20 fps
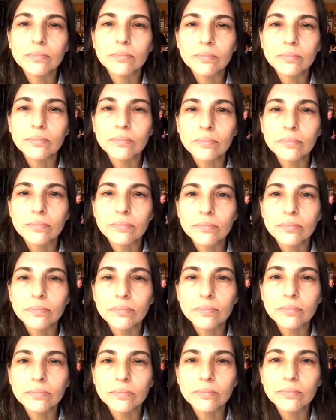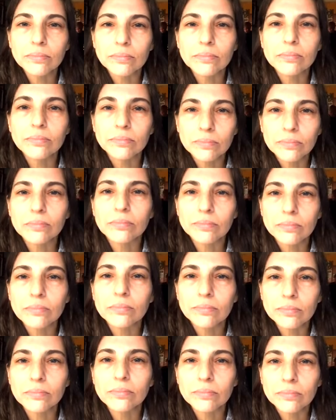
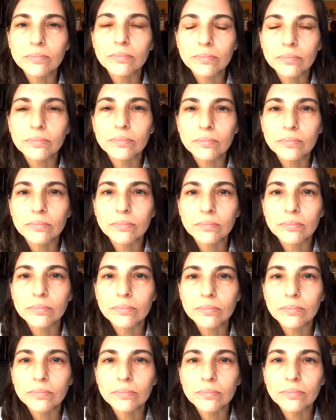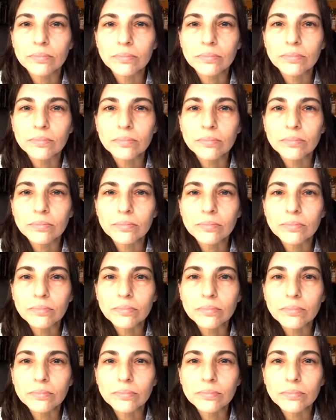
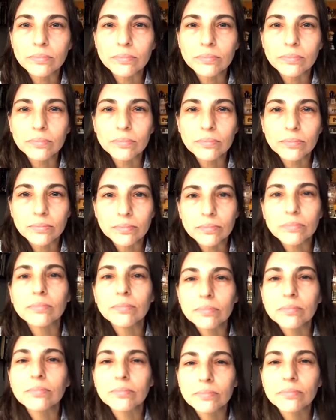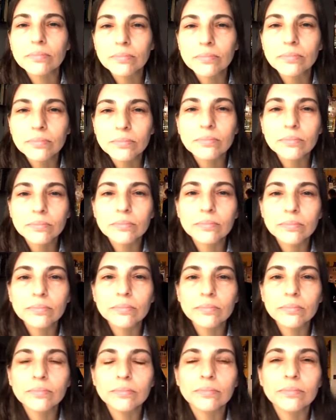
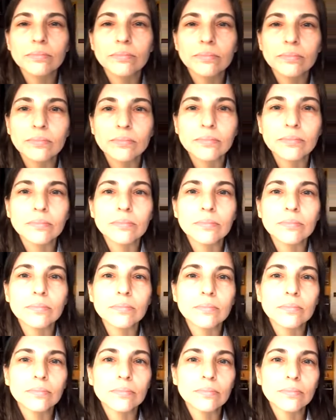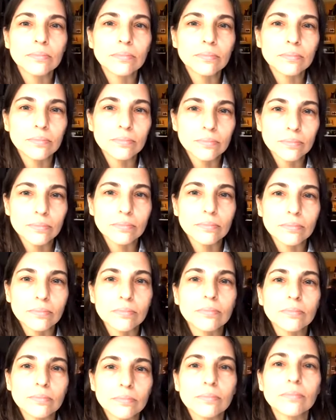[no speech]